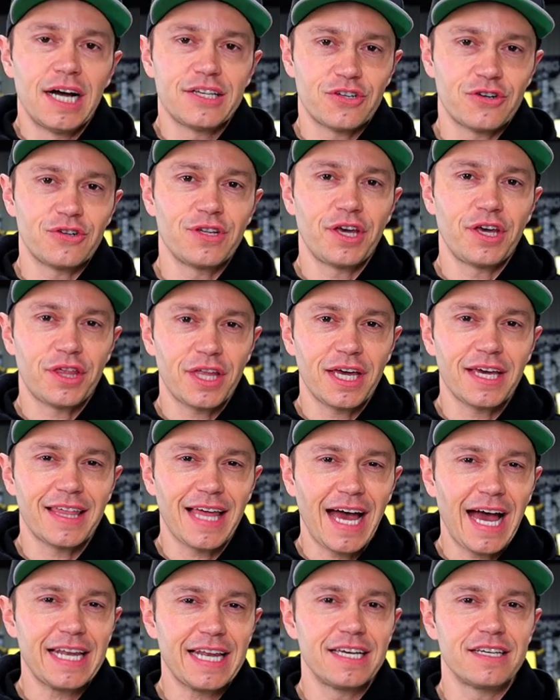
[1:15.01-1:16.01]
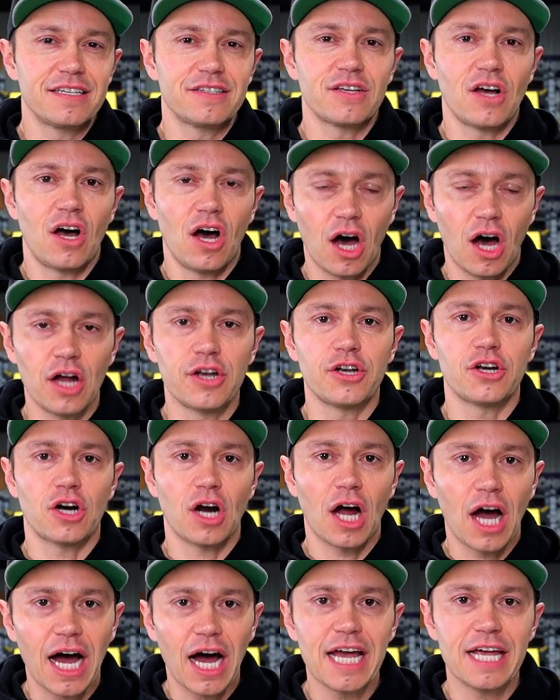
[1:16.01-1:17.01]
I certainly think that is
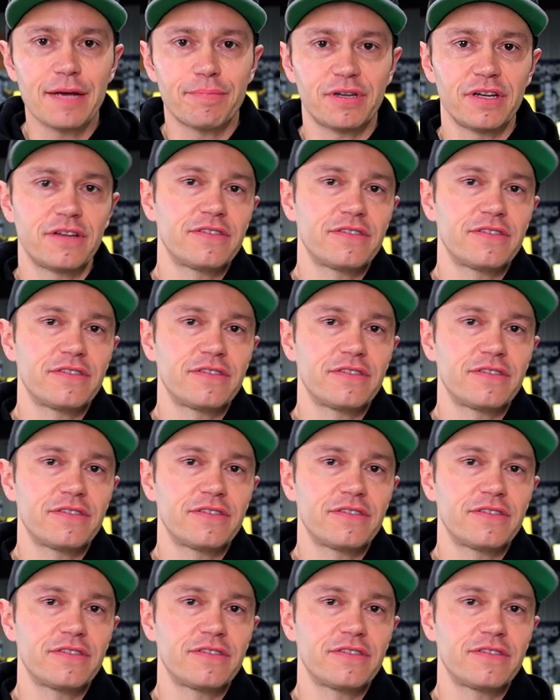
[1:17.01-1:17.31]
underhyped.